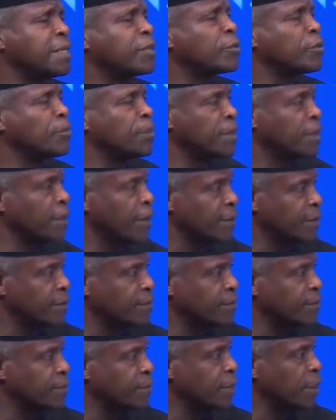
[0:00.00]
needs to be done,
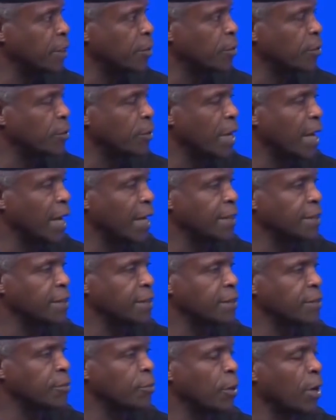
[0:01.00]

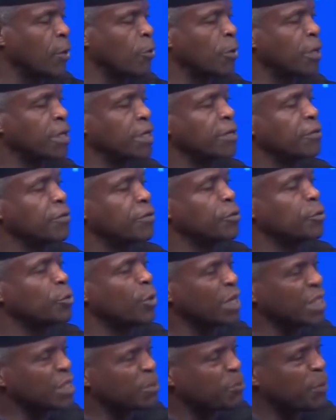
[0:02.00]
and we're working through
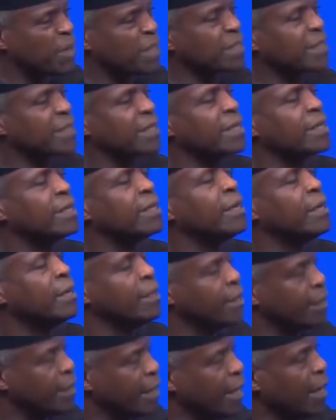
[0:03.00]
especially
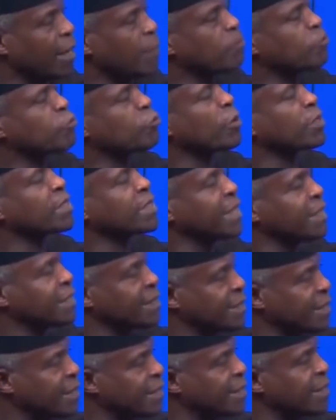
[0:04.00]

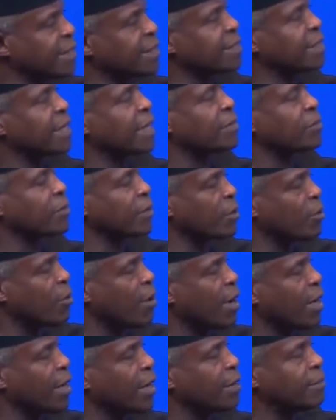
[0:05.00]
processes that
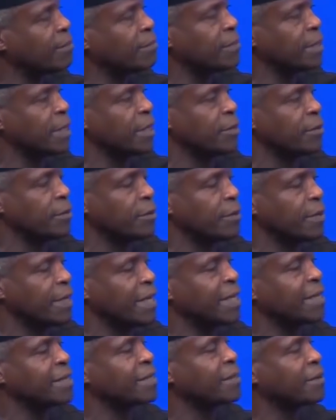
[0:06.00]
require,
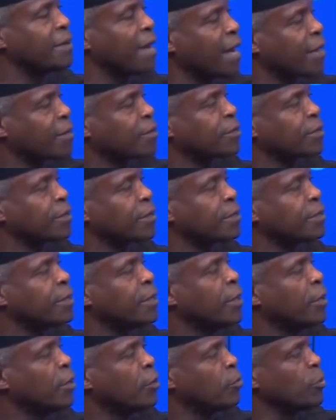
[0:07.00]
interaction
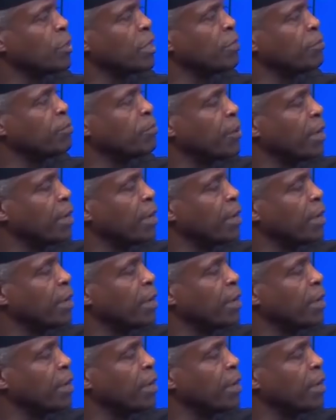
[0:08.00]
with